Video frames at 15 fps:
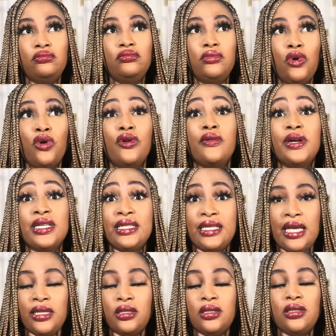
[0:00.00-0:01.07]
Aurora
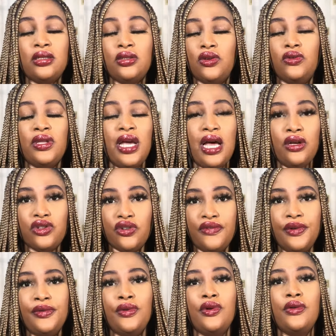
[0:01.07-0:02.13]
Scents. So the House of
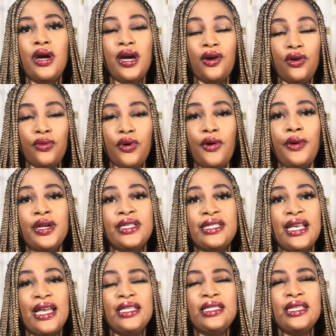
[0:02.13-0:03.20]
Aurora, Aurora
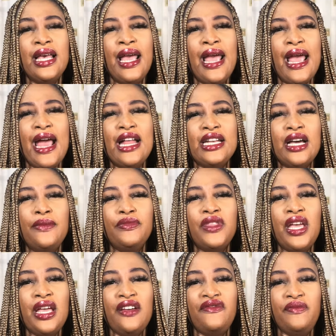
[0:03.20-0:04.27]
Scents, and um,
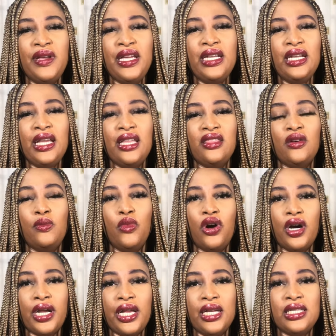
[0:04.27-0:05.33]
they have been in the
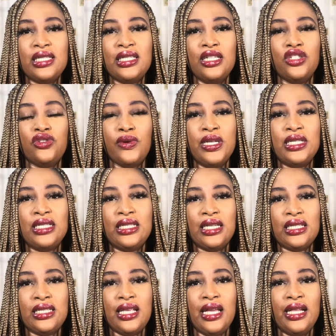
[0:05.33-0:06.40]
market since twenty
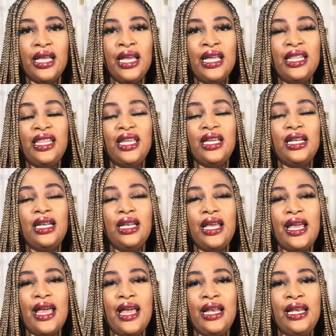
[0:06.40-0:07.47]
sixteen. Their
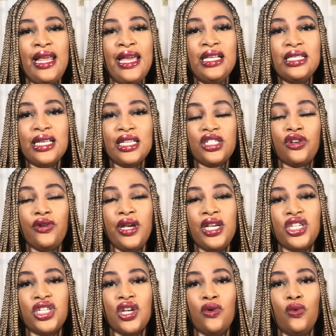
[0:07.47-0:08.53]
latest
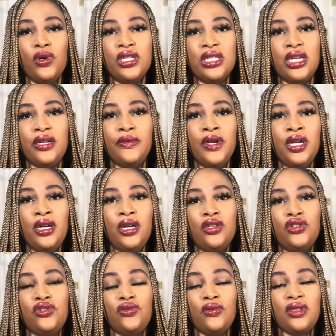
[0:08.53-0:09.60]
creation was in
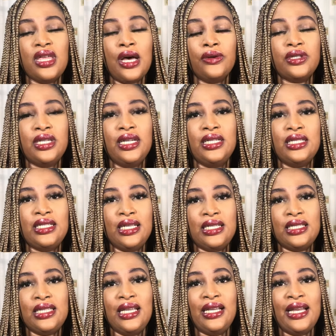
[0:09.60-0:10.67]
two thousand
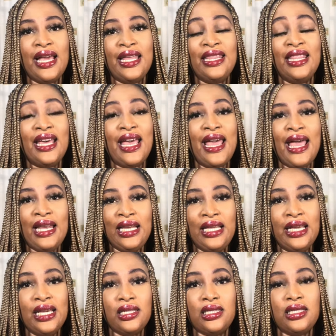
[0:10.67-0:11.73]
sixteen, and the
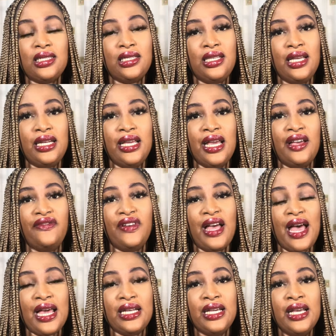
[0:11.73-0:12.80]
earliest that they have
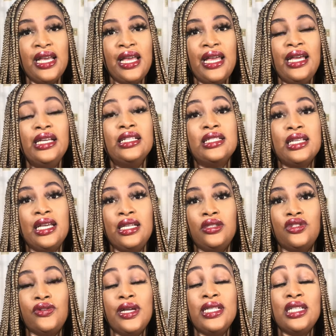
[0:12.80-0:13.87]
had is
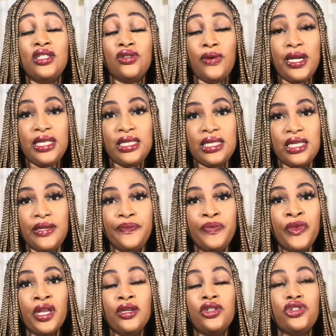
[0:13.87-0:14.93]
in twenty twenty.
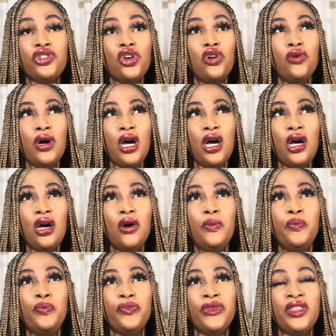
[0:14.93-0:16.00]
So
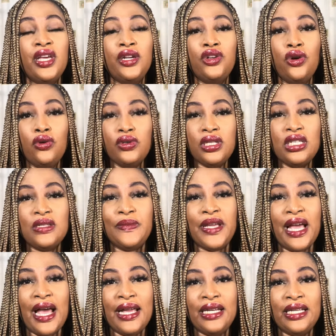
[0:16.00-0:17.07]
um the noses
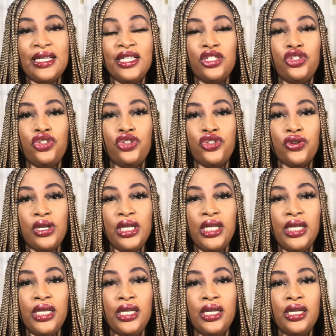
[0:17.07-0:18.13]
behind it is
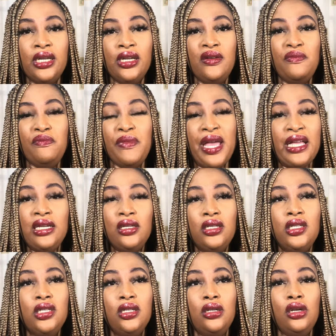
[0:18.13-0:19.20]
usually
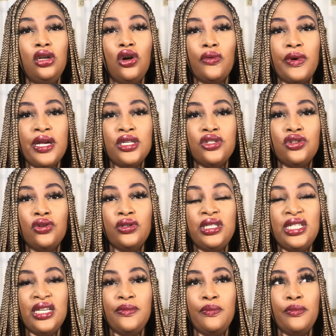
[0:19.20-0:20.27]
mainly Lorenzo
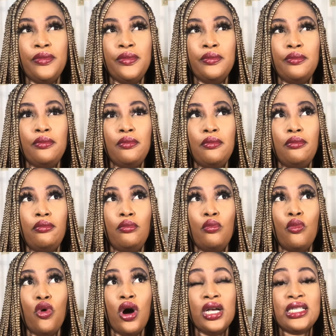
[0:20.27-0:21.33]
de
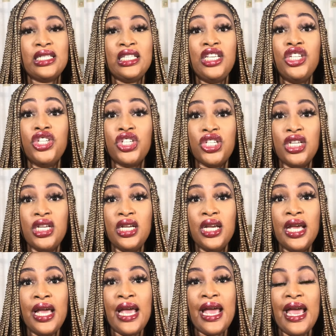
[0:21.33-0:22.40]
Moisishi
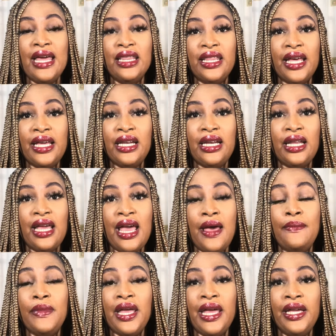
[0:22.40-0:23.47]
and then
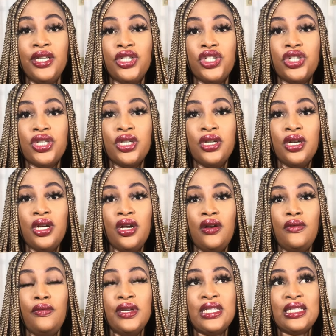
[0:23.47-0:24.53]
M H
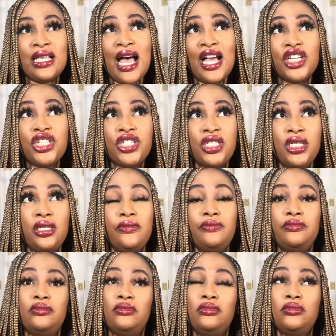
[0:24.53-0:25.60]
Risashi.
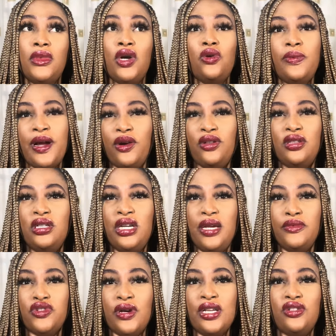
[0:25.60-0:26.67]
I hope I got the
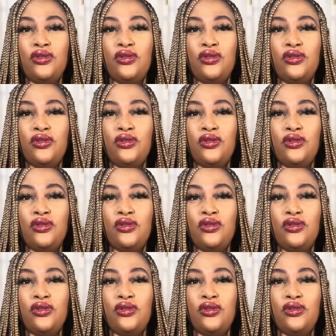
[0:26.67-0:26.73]
names right.